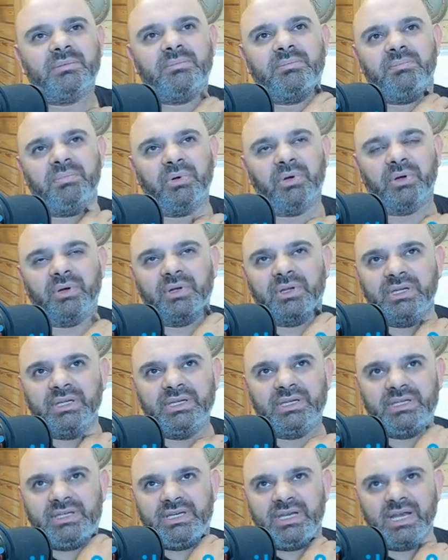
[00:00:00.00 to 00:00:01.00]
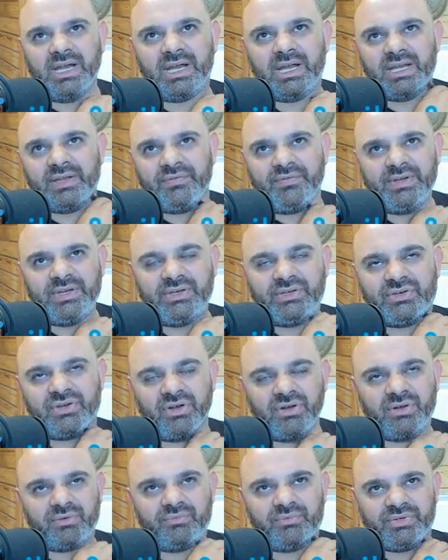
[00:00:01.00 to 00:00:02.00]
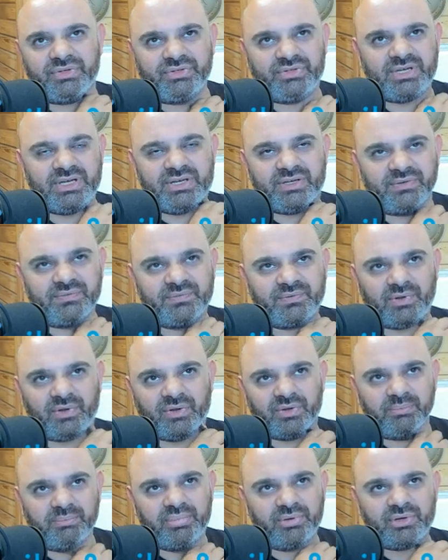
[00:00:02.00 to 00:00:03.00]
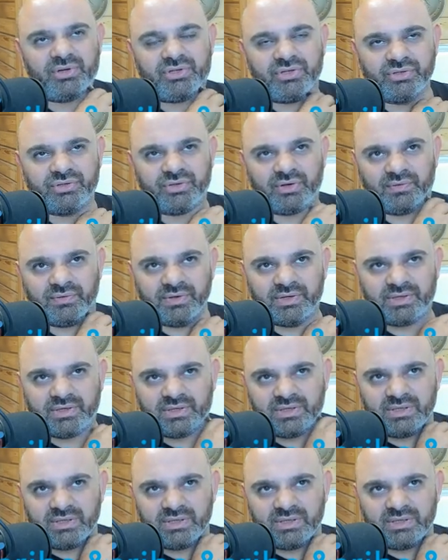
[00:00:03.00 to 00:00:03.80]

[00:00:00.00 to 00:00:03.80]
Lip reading: But yeah, if he's got receipts for the purchase of it.